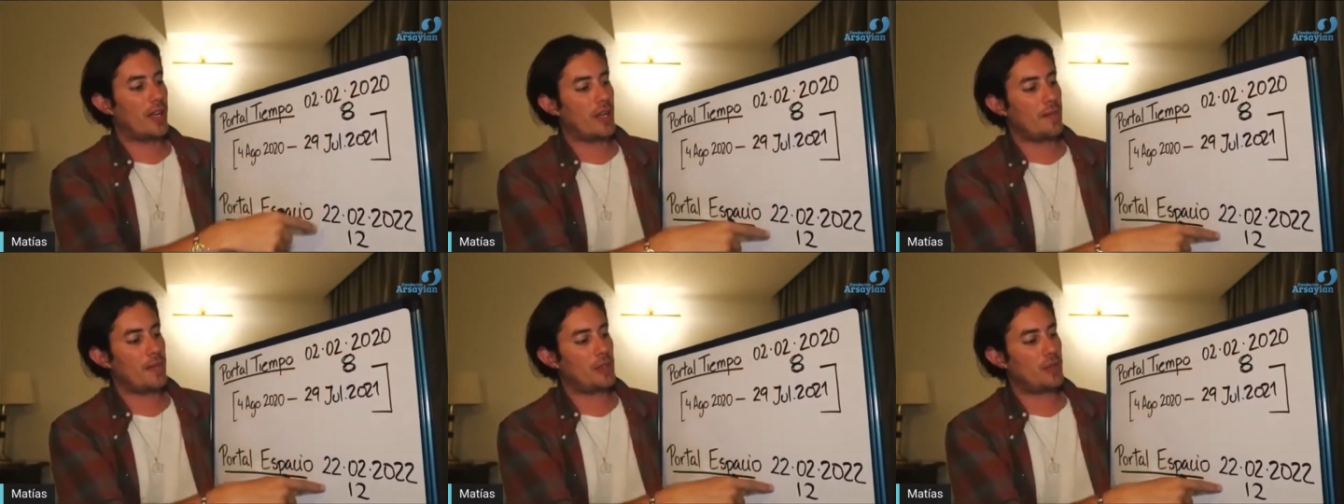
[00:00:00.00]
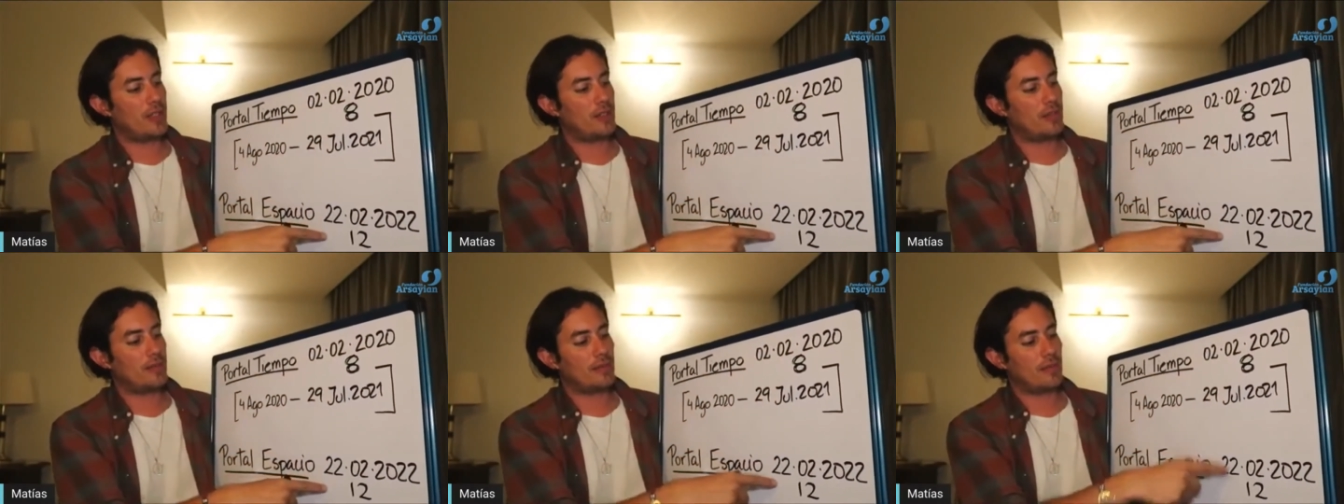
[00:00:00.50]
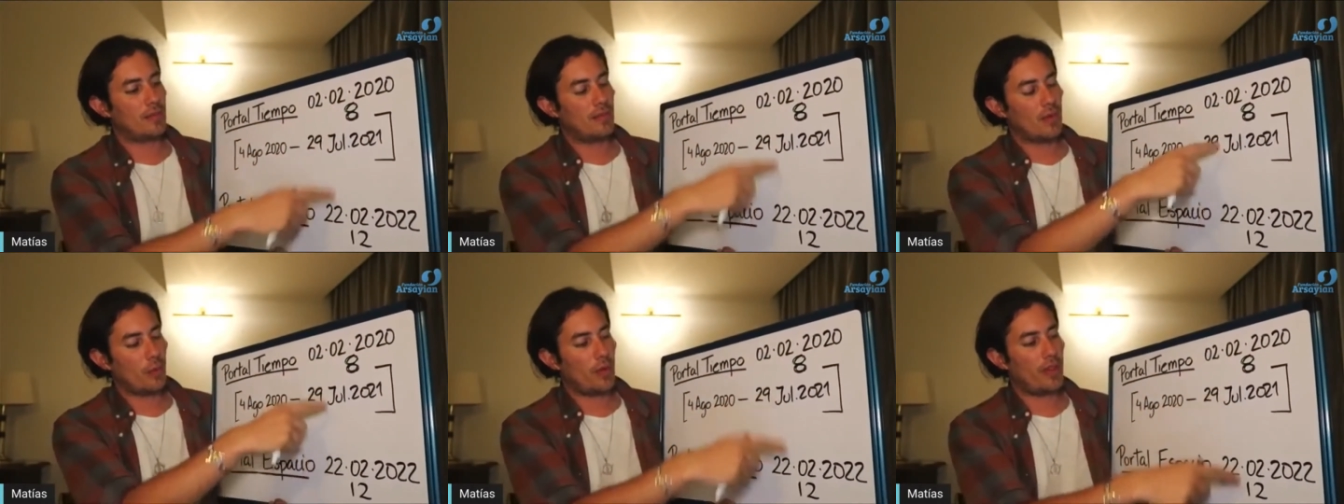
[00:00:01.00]
in between
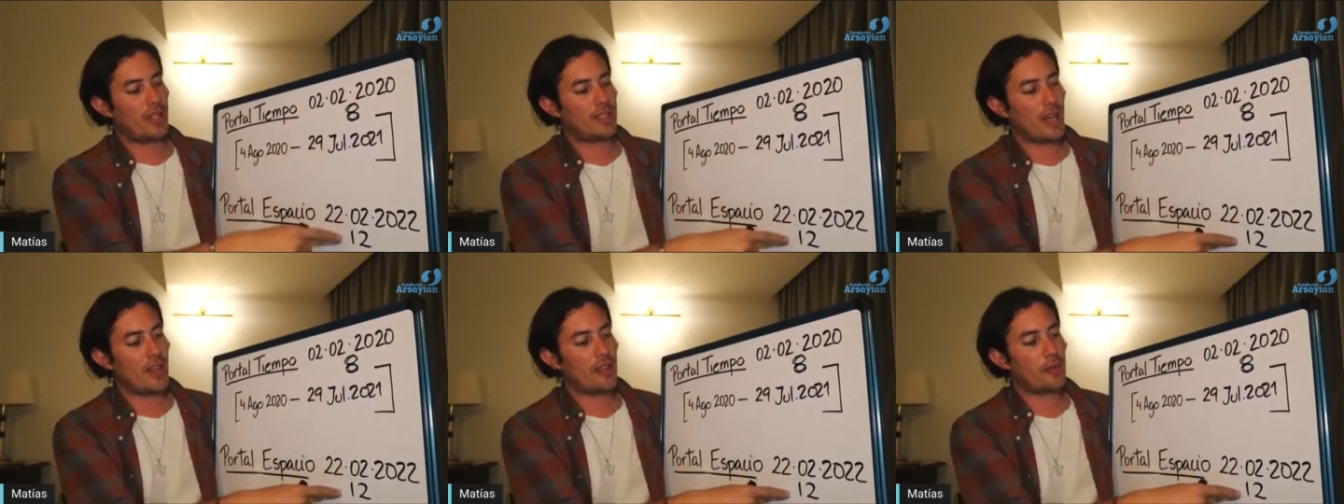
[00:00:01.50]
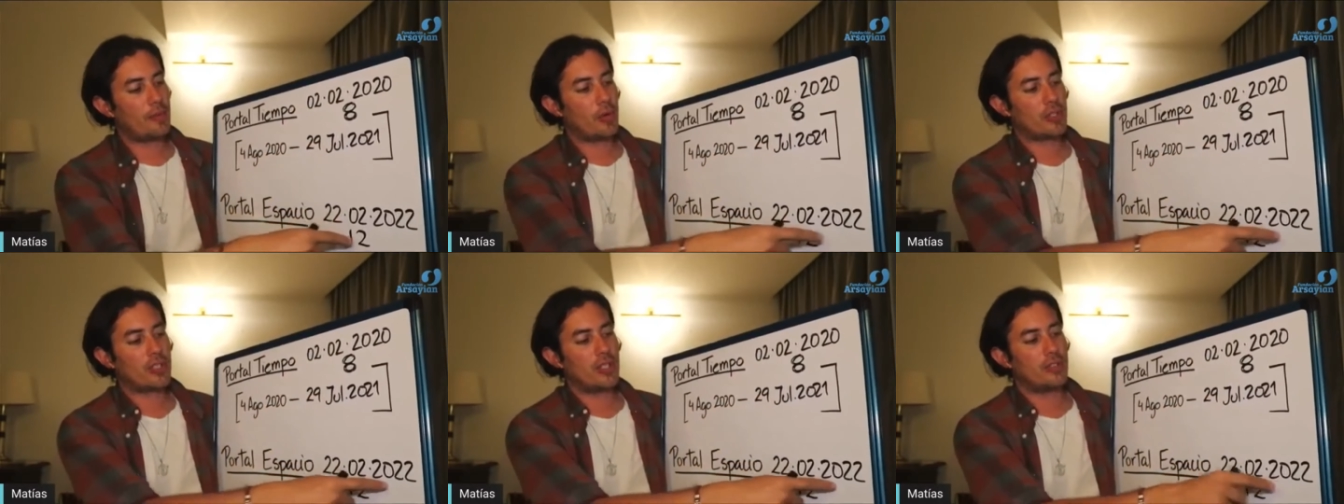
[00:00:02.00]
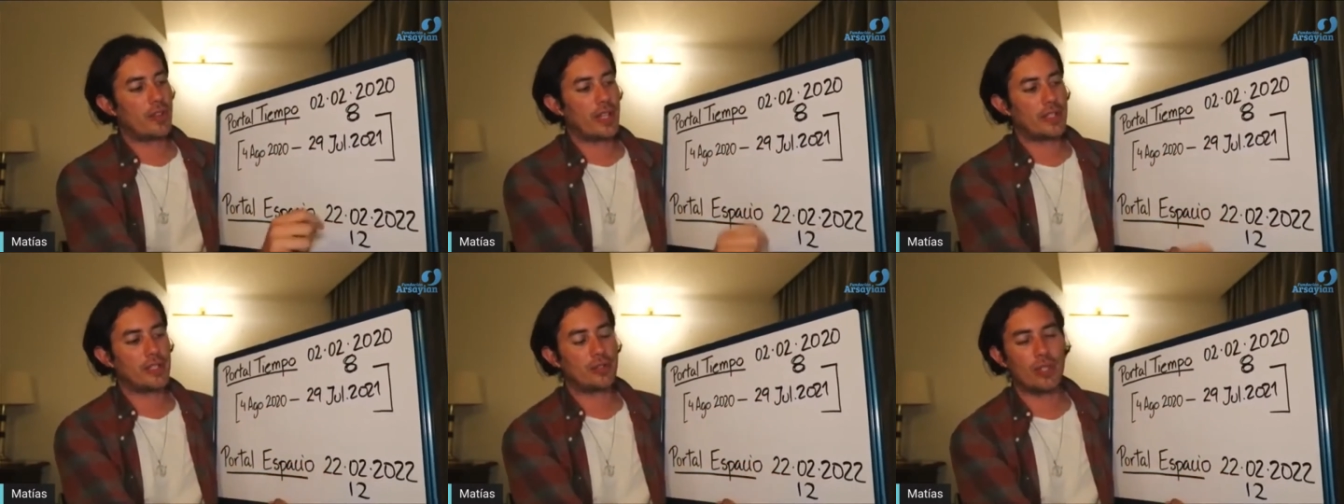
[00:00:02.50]
with this other portal in
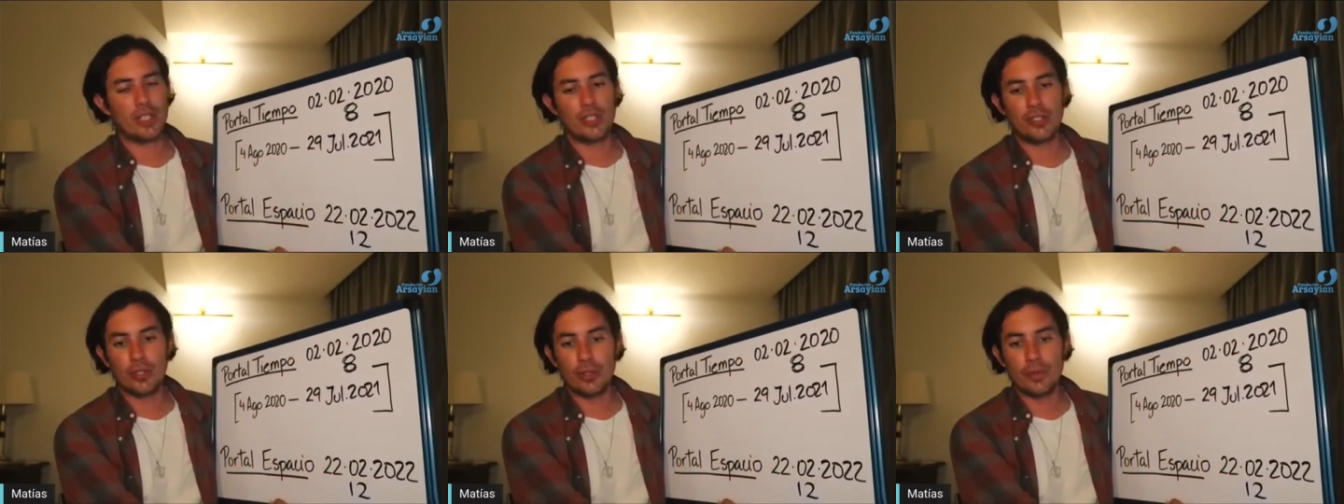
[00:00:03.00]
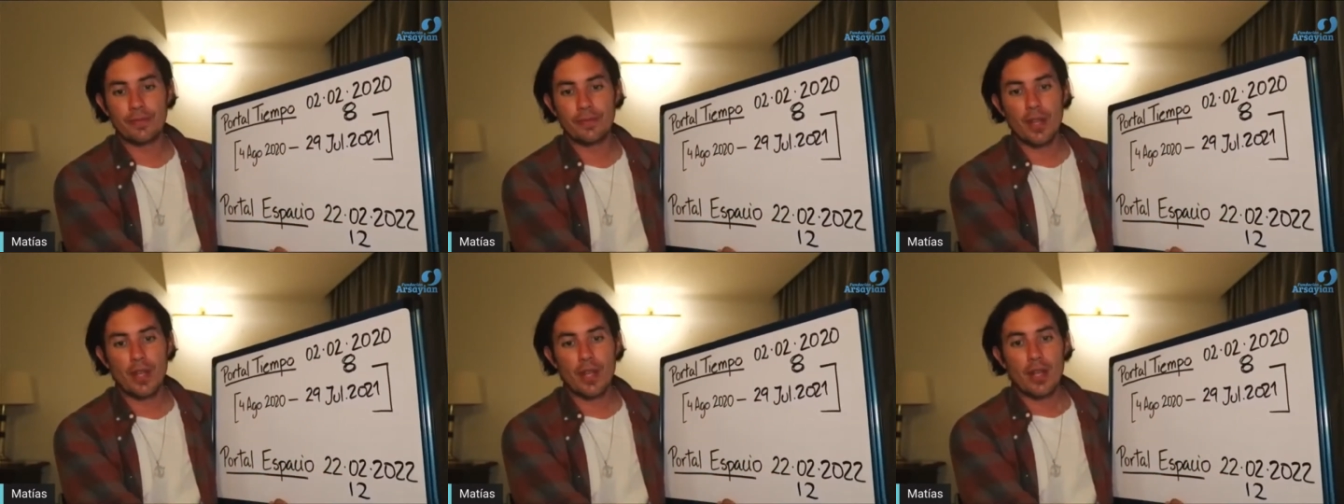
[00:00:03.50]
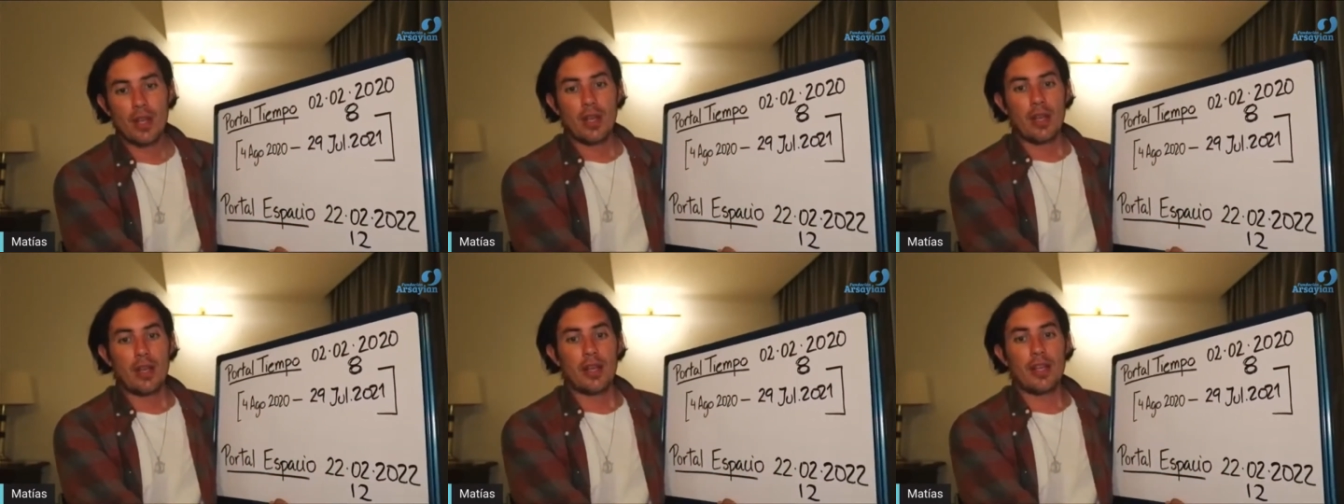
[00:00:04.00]
2022,
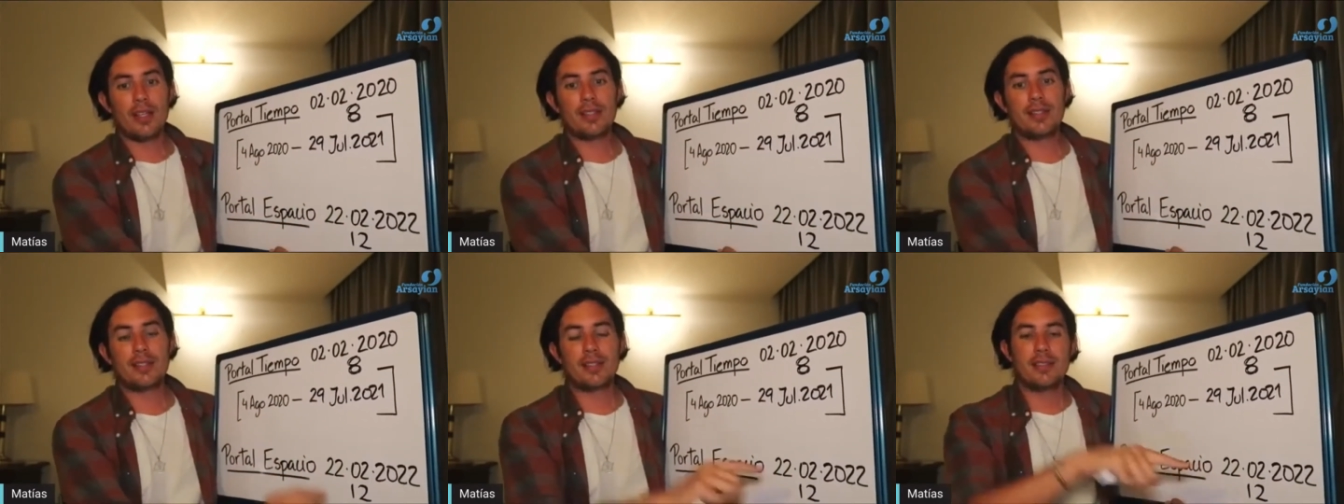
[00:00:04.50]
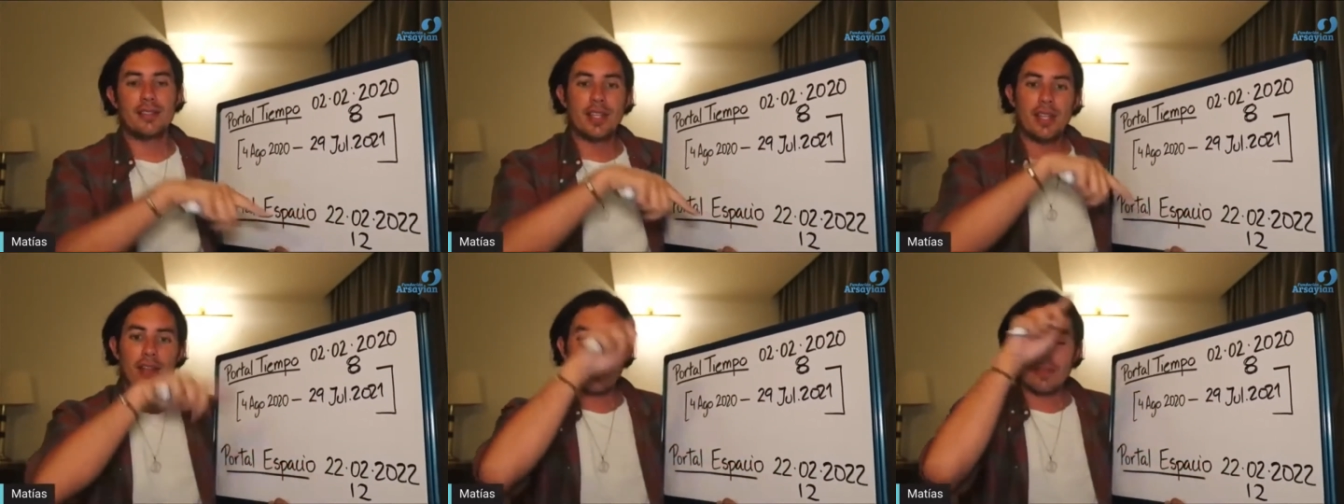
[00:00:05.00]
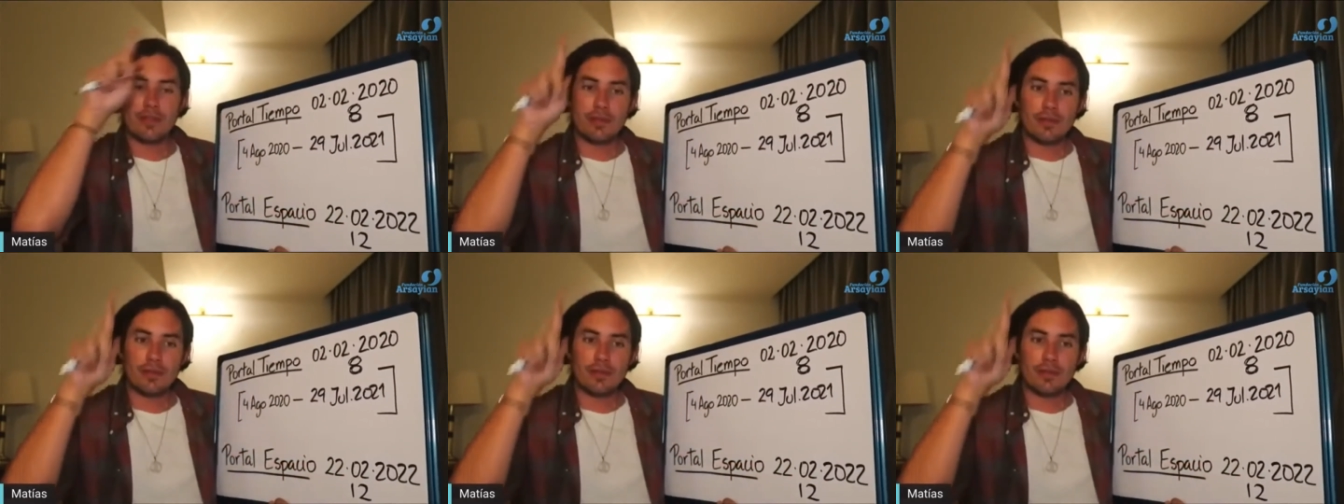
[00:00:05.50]
is the